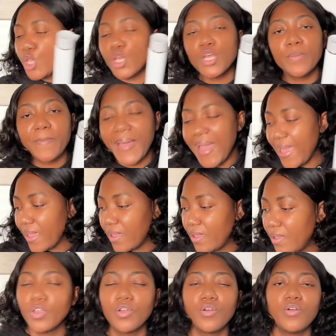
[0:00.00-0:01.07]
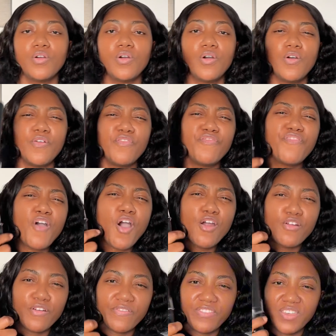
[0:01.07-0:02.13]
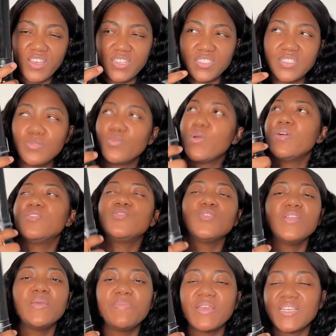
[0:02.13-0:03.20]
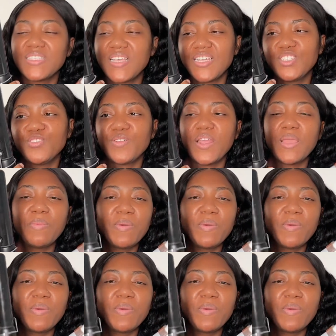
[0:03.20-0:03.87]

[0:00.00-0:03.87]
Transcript: could buy 4 of this, well, don't let me exaggerate, but